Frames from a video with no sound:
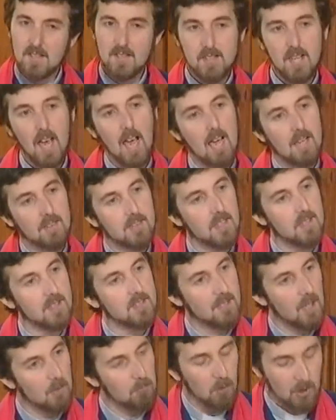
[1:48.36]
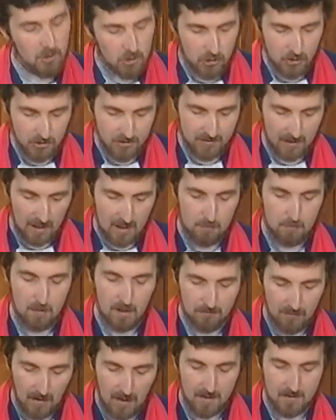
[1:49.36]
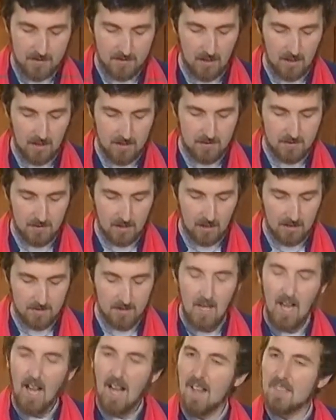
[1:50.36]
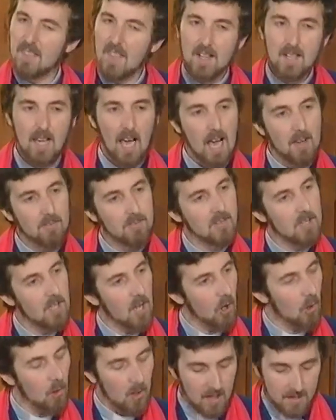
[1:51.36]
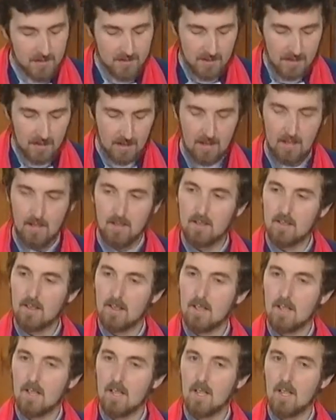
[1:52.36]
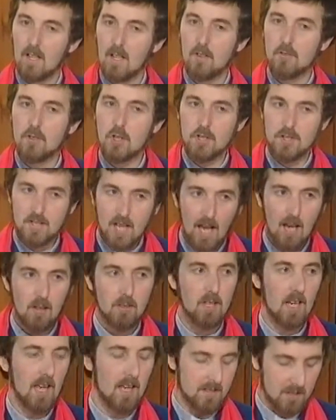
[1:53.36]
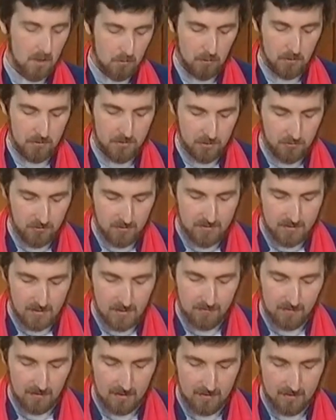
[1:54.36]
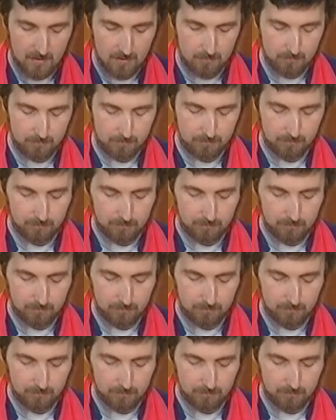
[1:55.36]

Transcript: That's sad that someone should send me a Valentine's card and then have no idea of just how glad I was to receive it.